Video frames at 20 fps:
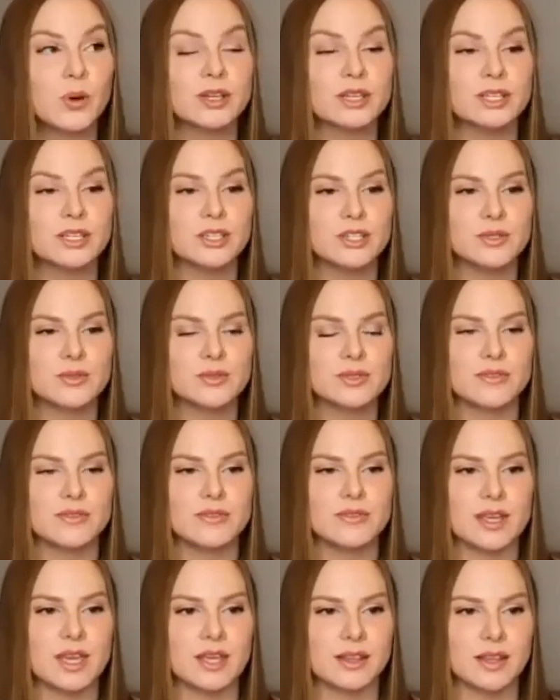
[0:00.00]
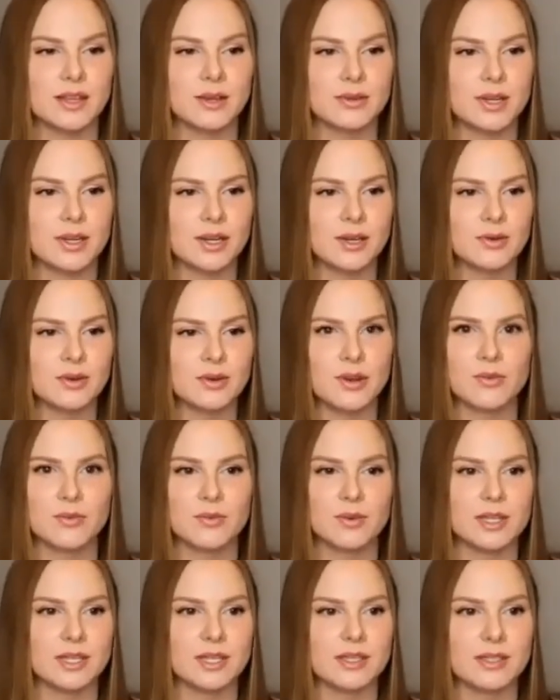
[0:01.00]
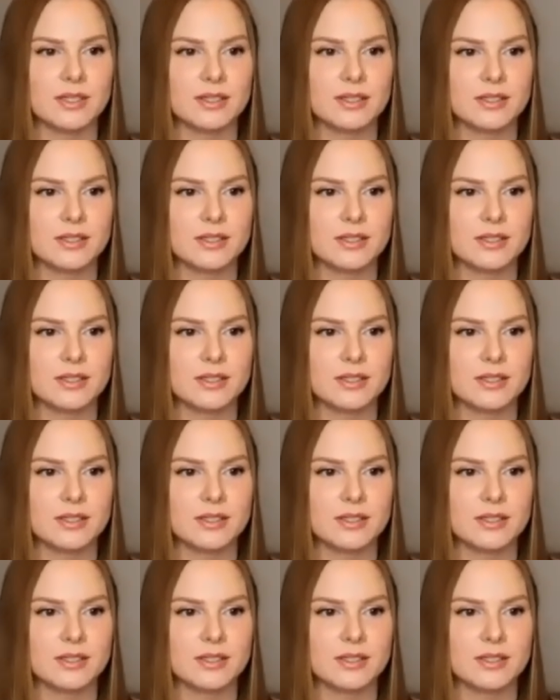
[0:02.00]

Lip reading: can use a VA loan? I don't know if we.